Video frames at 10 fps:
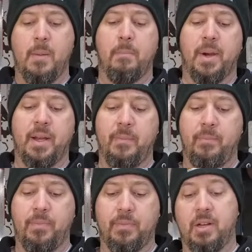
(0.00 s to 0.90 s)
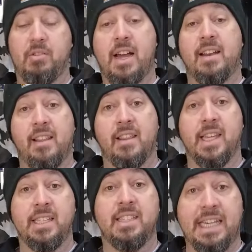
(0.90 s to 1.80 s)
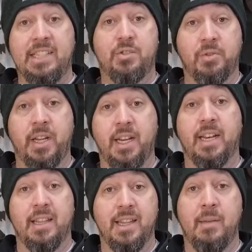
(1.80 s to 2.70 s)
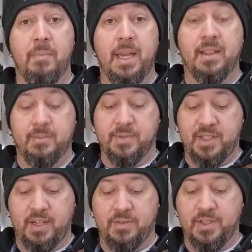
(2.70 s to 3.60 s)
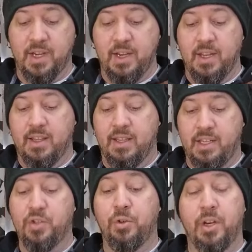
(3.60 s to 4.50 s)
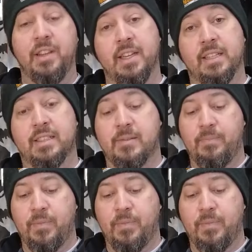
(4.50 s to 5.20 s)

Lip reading: but a lot of the things he's created and they make themselves, including this.